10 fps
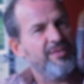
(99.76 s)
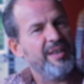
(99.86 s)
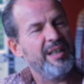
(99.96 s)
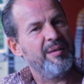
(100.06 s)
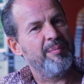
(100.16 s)

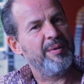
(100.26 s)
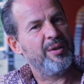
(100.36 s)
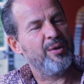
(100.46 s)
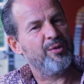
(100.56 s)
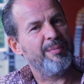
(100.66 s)
and
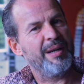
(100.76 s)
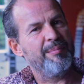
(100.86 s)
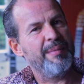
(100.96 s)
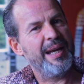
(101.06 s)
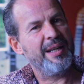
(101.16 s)
because my
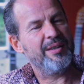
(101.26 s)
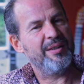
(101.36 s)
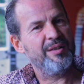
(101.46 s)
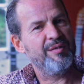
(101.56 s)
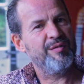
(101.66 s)

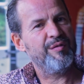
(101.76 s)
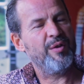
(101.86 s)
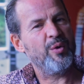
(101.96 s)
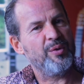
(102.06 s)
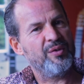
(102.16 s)
main
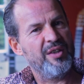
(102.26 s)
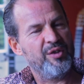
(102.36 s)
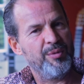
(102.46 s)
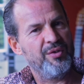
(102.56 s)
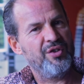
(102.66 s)
focus as a
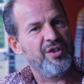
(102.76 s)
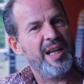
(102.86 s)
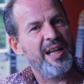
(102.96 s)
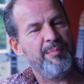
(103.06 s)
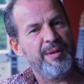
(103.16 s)
musician
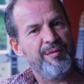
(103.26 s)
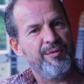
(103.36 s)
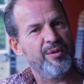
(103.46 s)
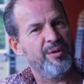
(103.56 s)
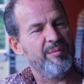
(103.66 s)
had been
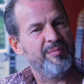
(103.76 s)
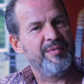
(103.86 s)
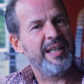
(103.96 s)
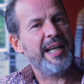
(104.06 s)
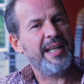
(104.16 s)
for
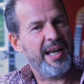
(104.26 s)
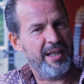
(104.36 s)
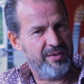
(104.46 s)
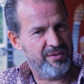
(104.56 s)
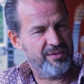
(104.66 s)

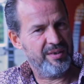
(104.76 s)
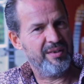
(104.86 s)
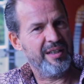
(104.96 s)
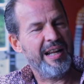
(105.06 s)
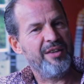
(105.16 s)
decades the
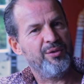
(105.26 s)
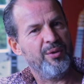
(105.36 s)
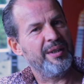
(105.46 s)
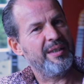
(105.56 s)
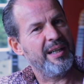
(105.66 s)
classical
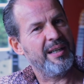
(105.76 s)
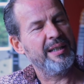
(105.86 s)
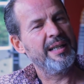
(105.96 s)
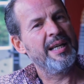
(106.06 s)
guitar,